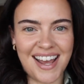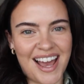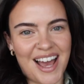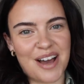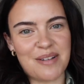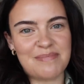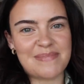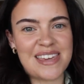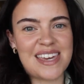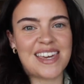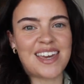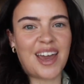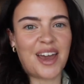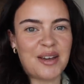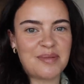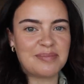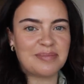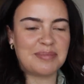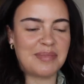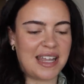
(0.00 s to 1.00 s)
happy
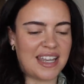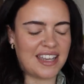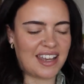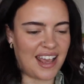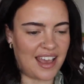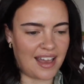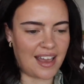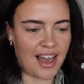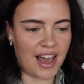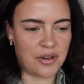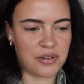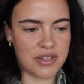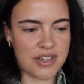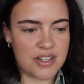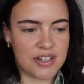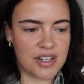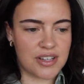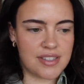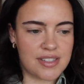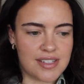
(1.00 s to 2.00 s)
Monday. I was
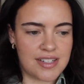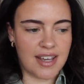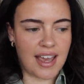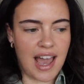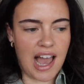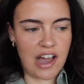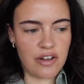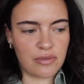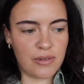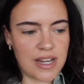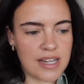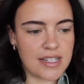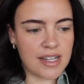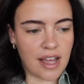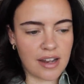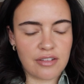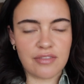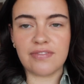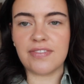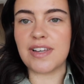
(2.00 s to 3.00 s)
just halfway
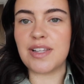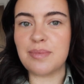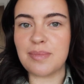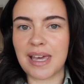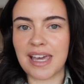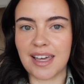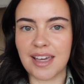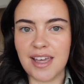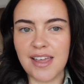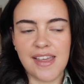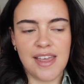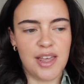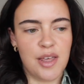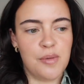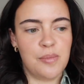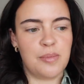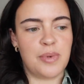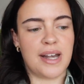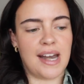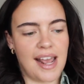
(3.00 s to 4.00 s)
done filming
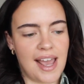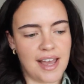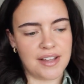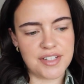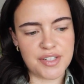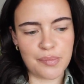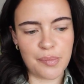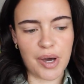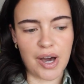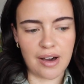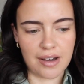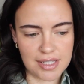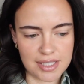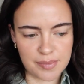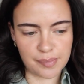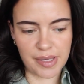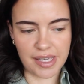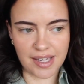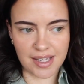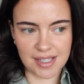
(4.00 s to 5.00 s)
but I had to pause
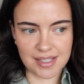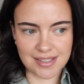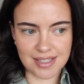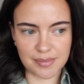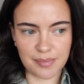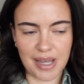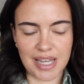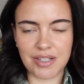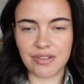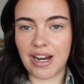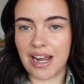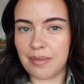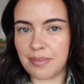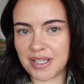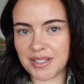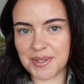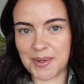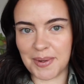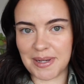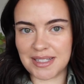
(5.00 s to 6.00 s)
because my
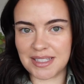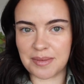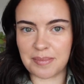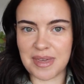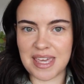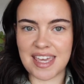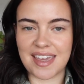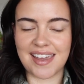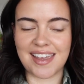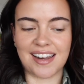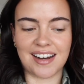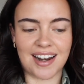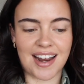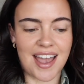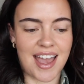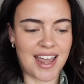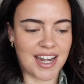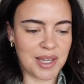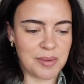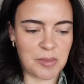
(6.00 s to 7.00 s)
grandma's going to be here
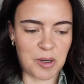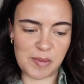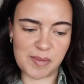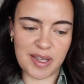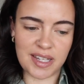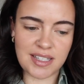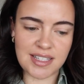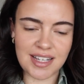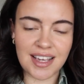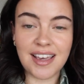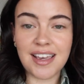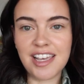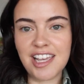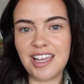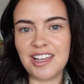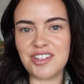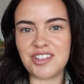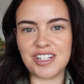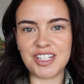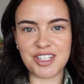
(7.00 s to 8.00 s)
any moment.
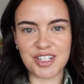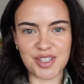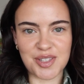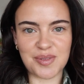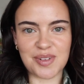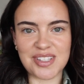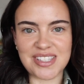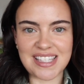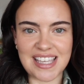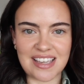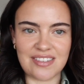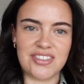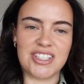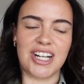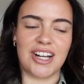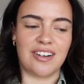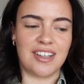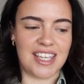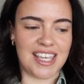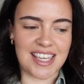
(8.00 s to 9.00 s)
She just received
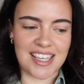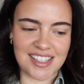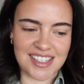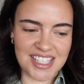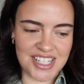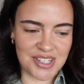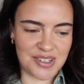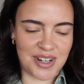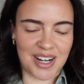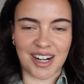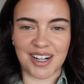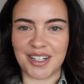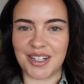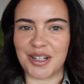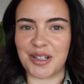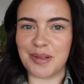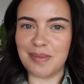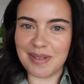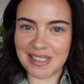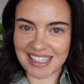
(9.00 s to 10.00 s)
her keys to her
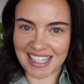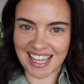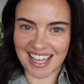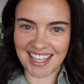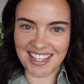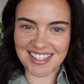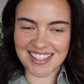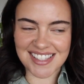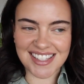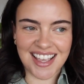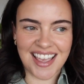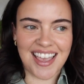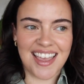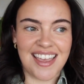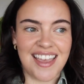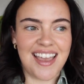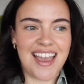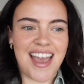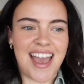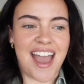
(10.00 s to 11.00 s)
new place
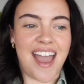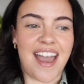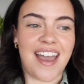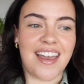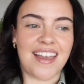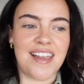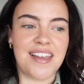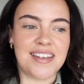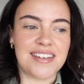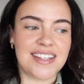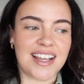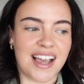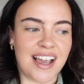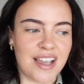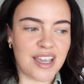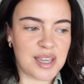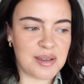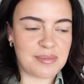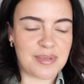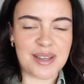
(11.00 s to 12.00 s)
and
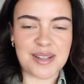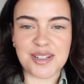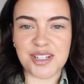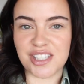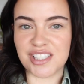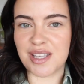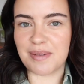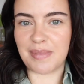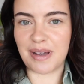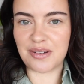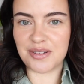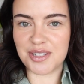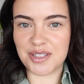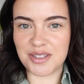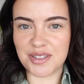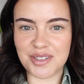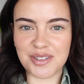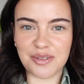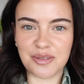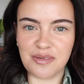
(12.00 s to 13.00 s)
I'm just about
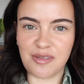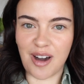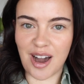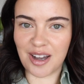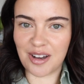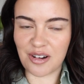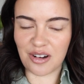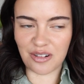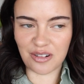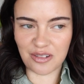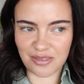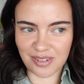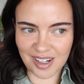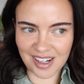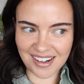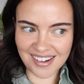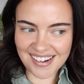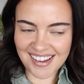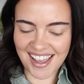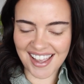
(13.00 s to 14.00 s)
to walk
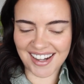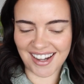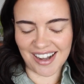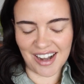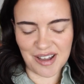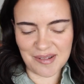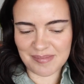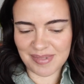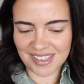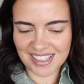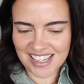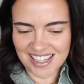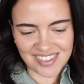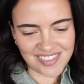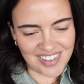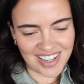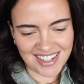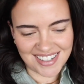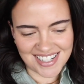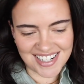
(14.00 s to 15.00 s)
over. I cannot believe I